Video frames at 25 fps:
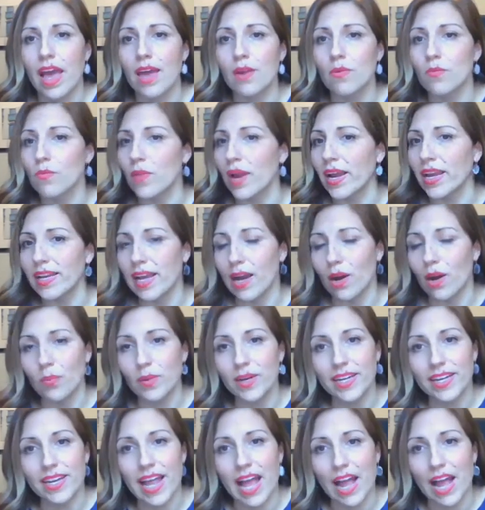And right now,
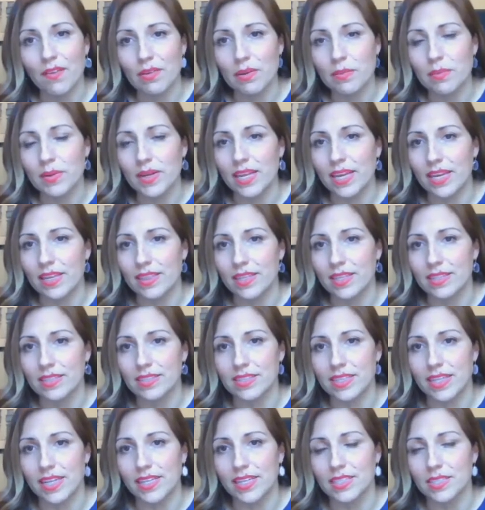we need everybody in this
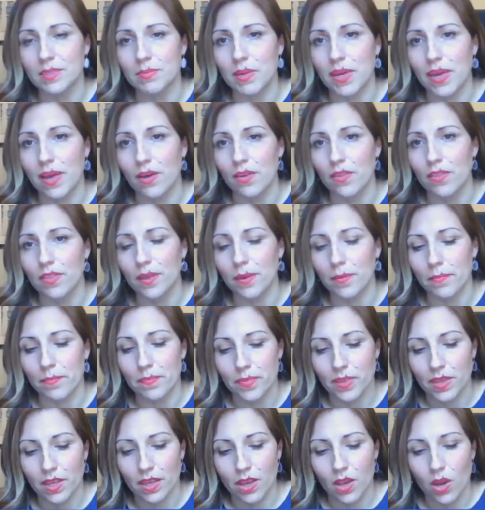city to be healthy.
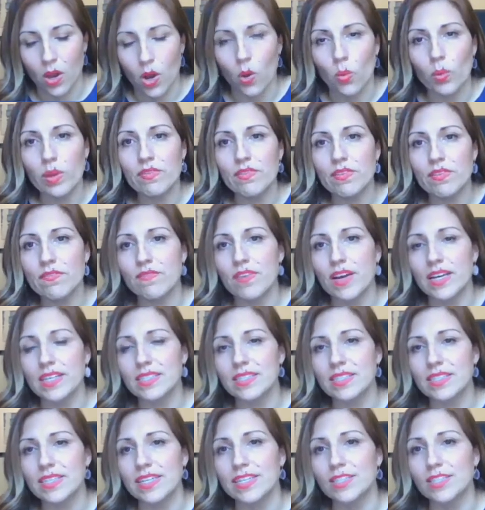We've
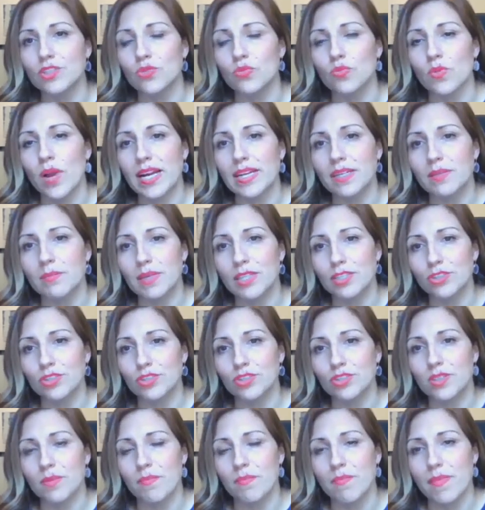invested in direct
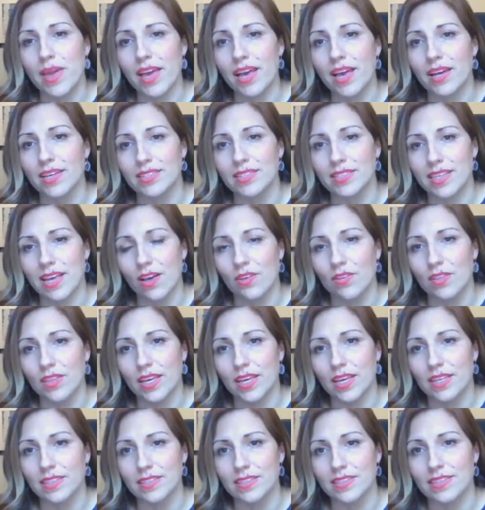measures to make us
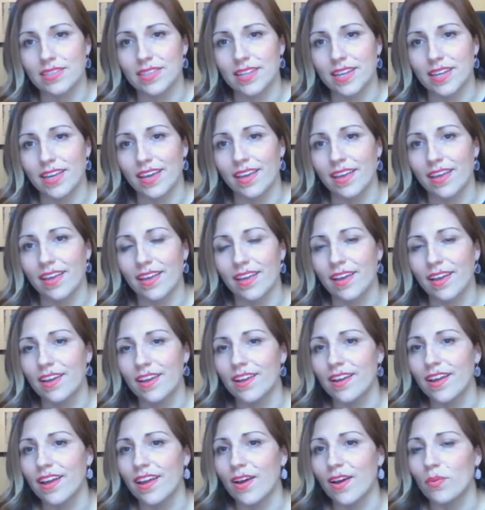healthy as a city.
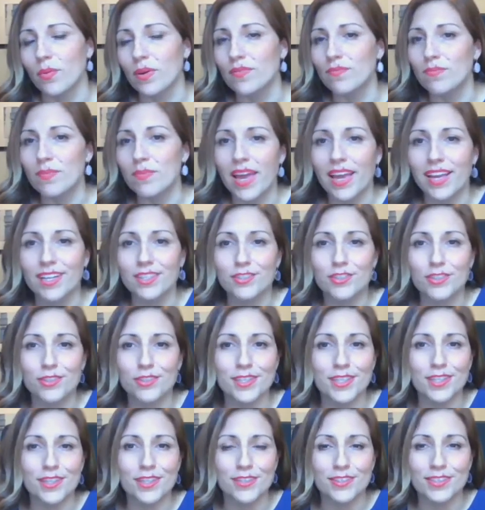We've made sure
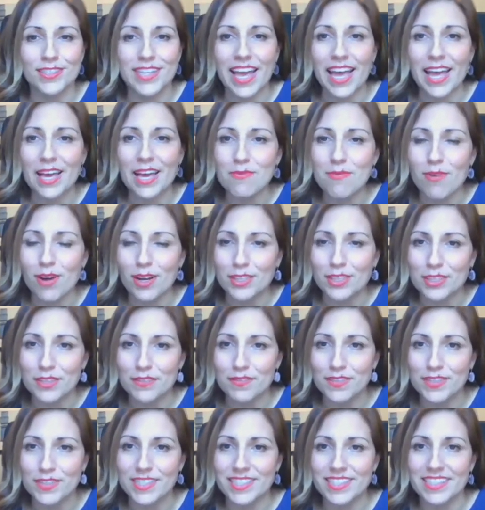that there's hand washing
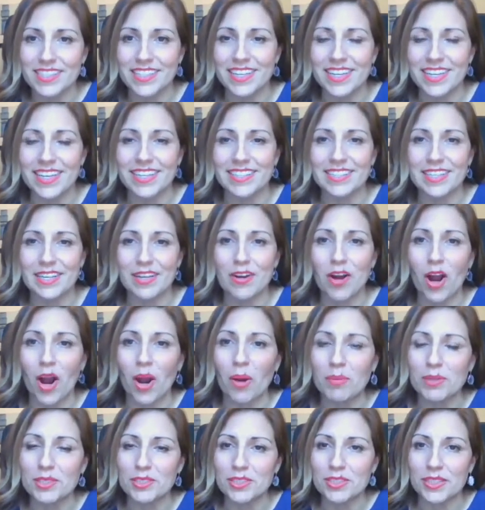facilities and
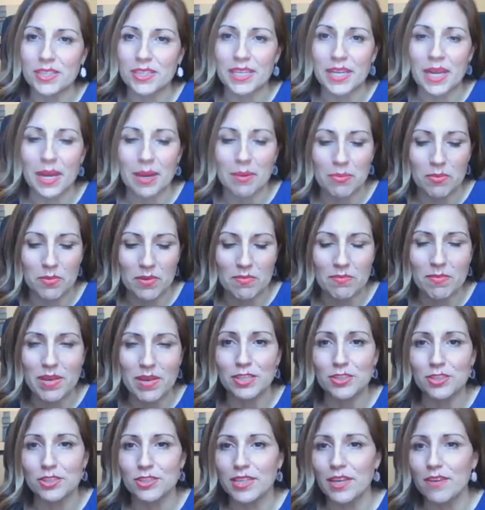garbage cleanup. We've
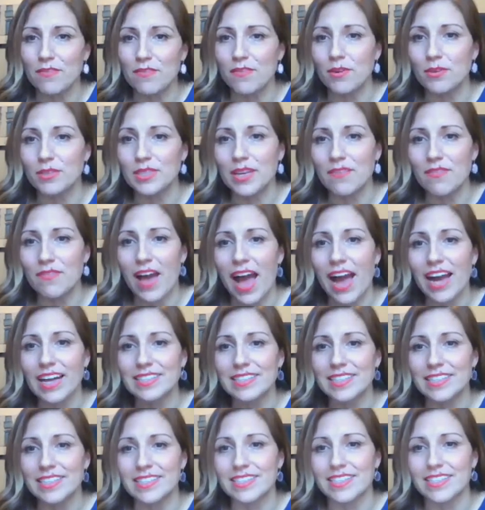made sure that folks have
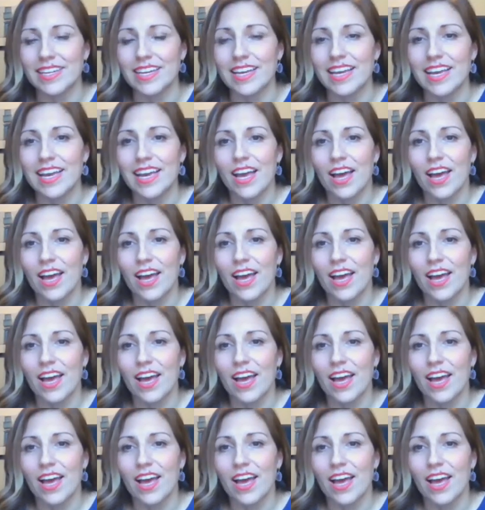access to